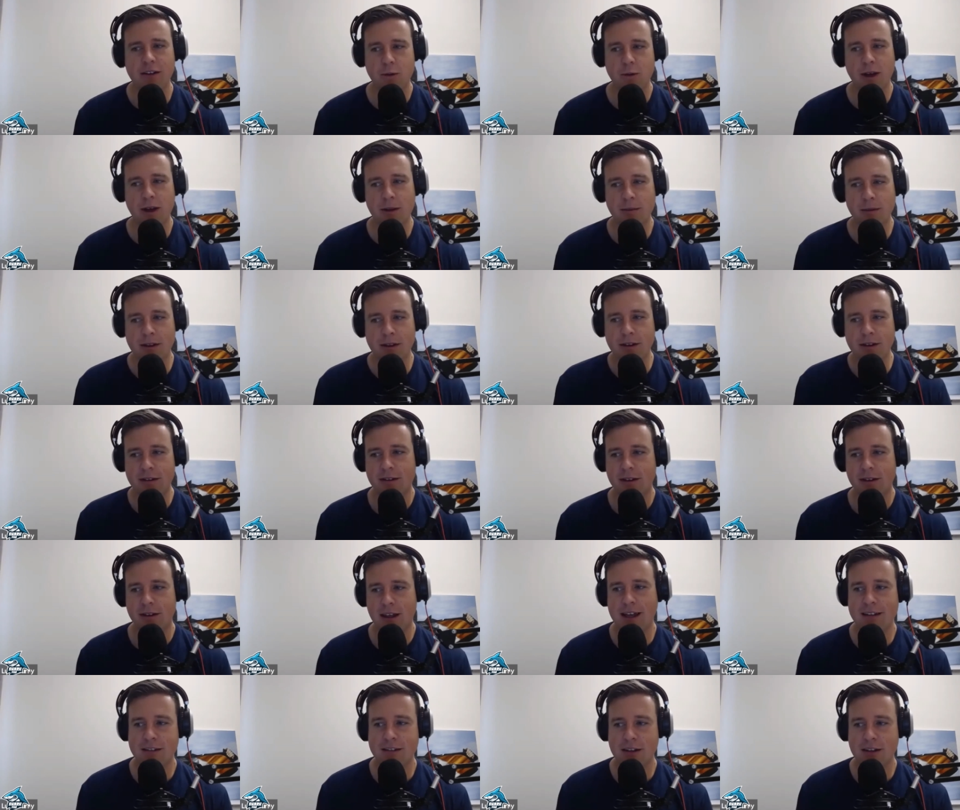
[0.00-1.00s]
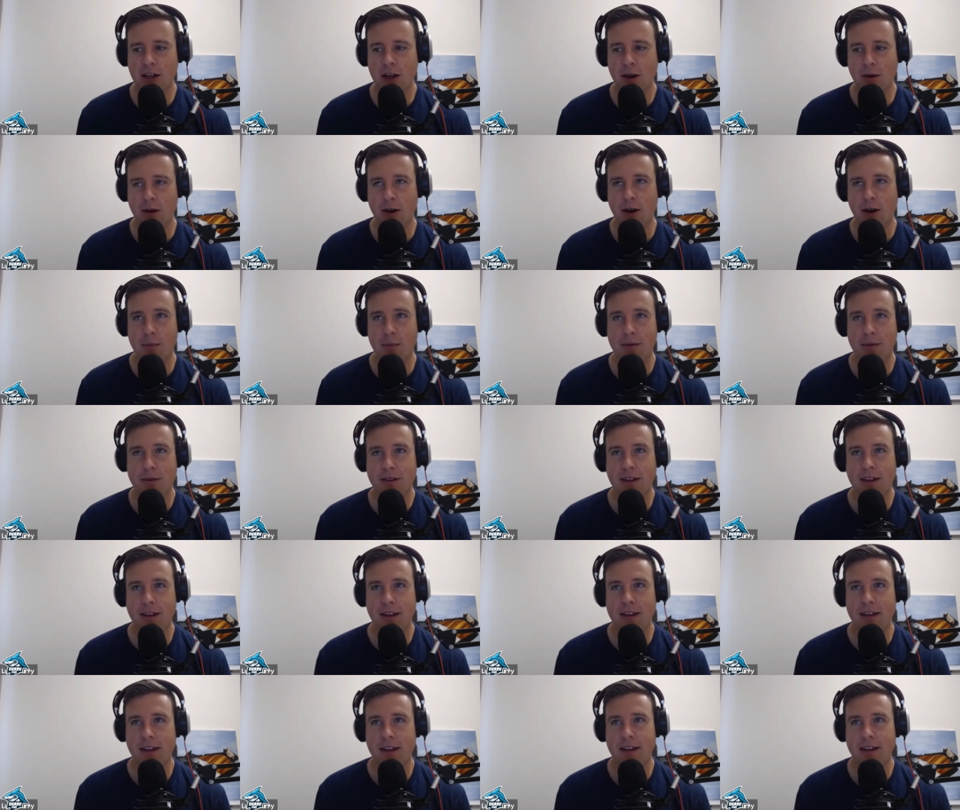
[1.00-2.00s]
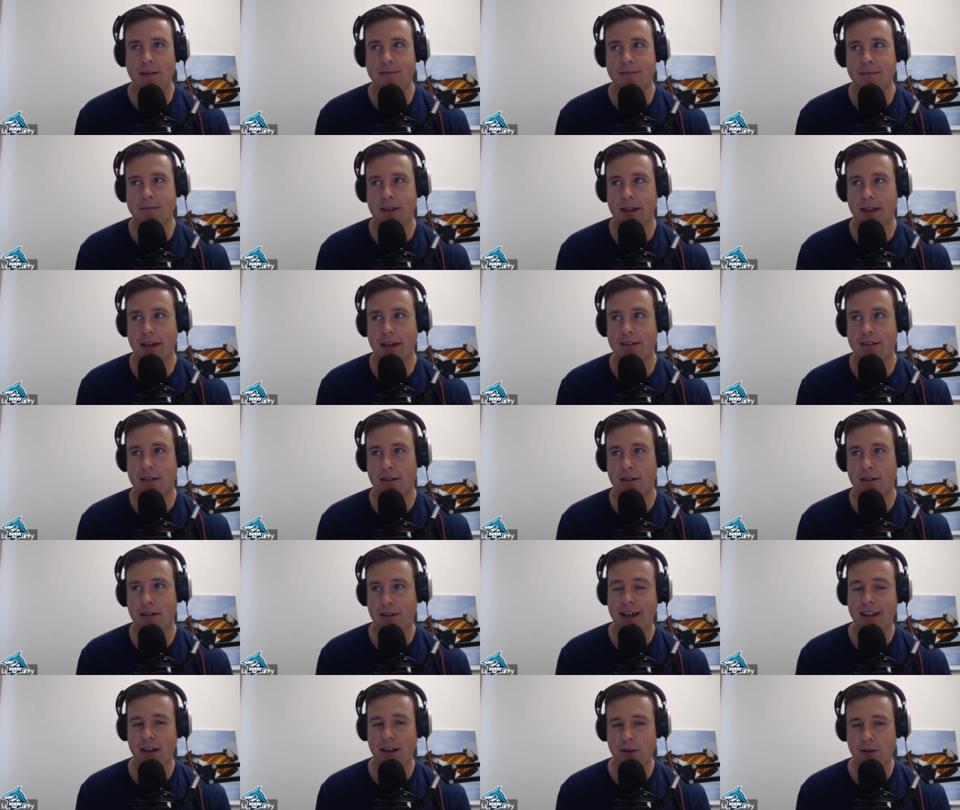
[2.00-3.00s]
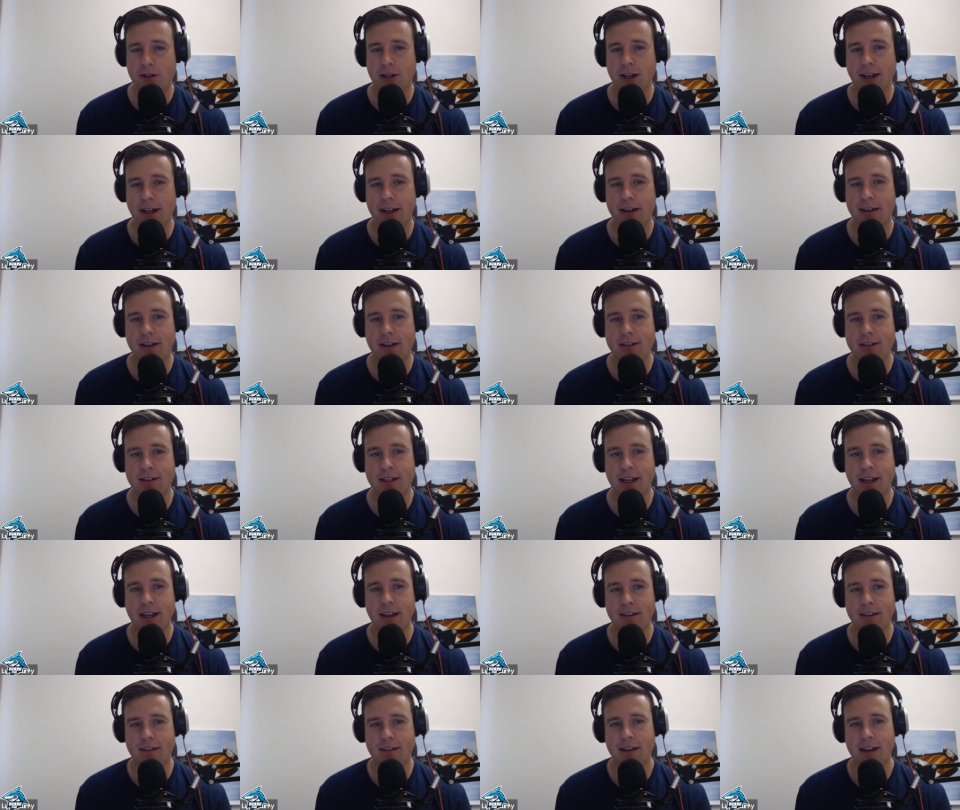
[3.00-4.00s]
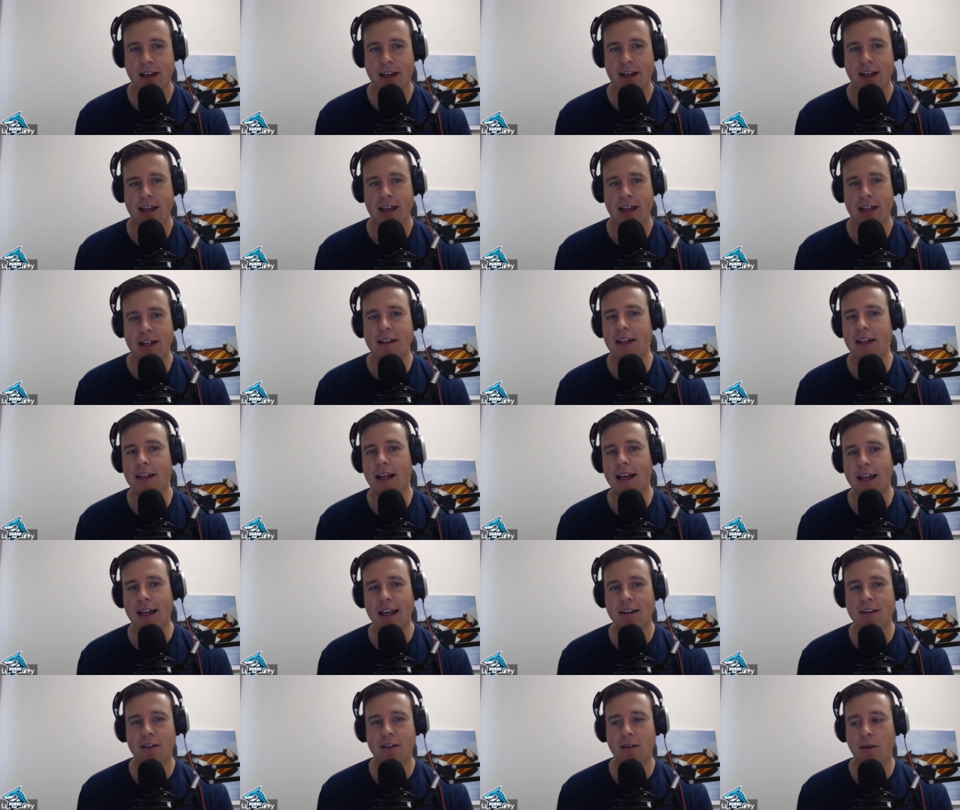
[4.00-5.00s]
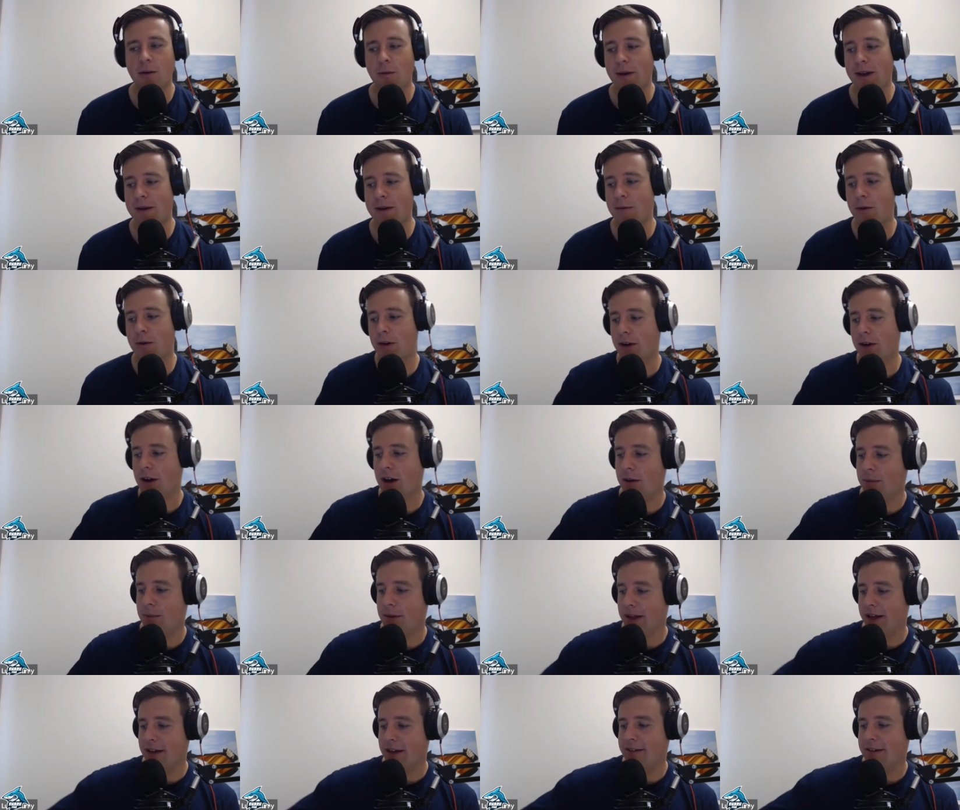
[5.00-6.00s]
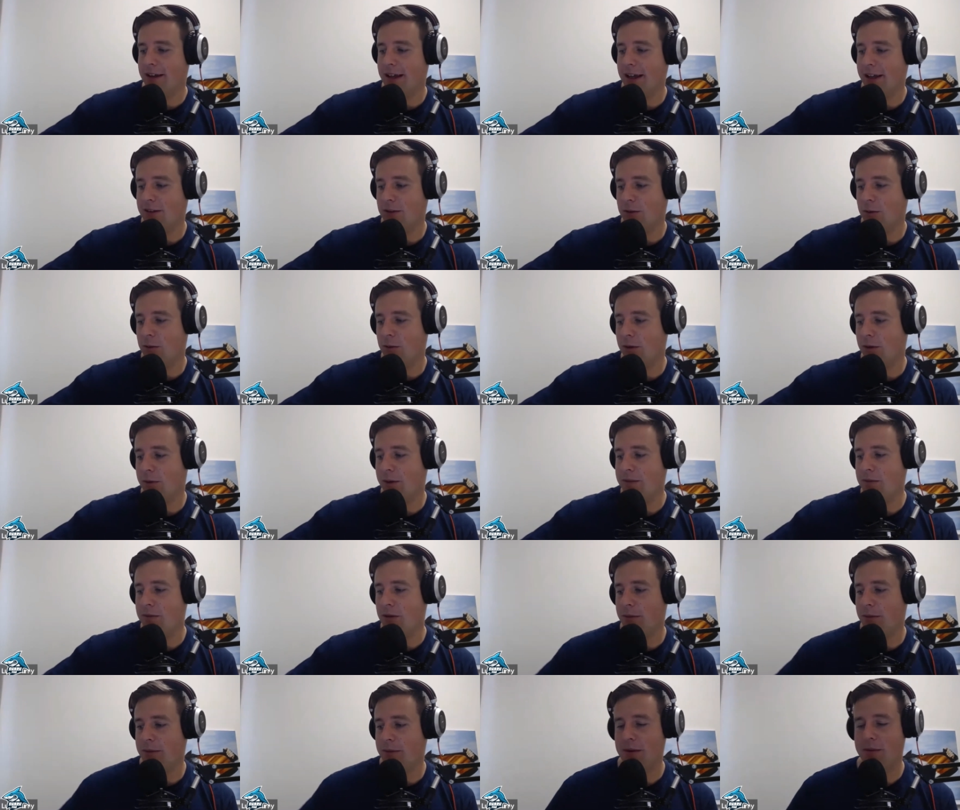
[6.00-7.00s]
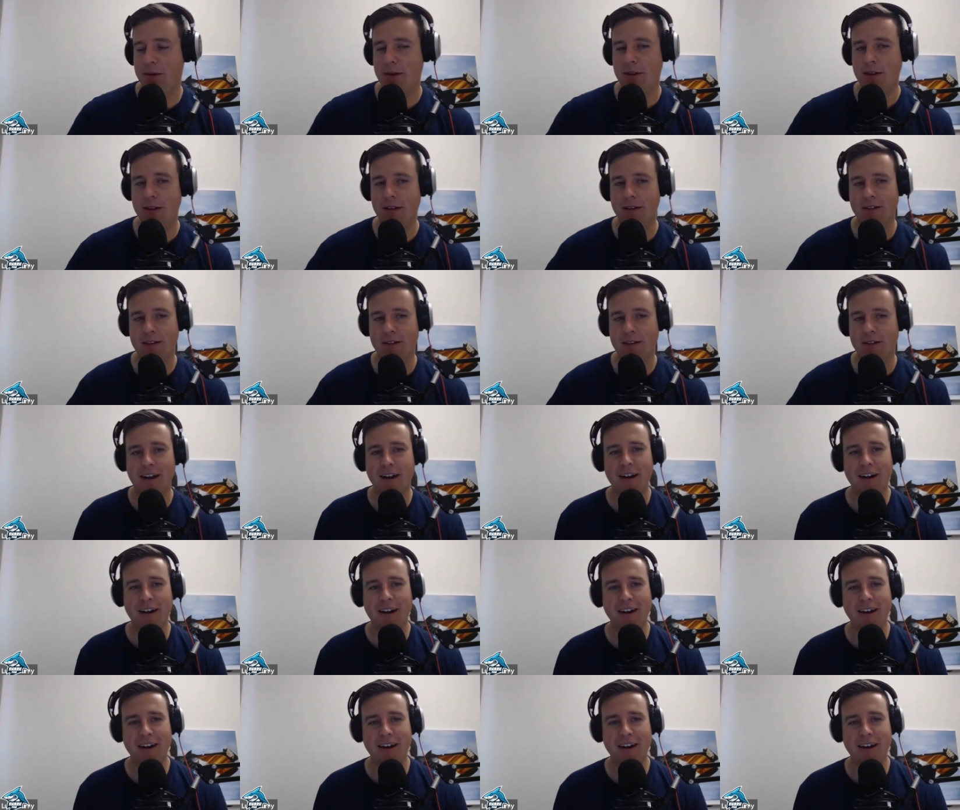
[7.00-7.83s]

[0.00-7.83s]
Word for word: well because as you go up the I guess the value chain in sales, it gets way more complex. It gets way more people are, are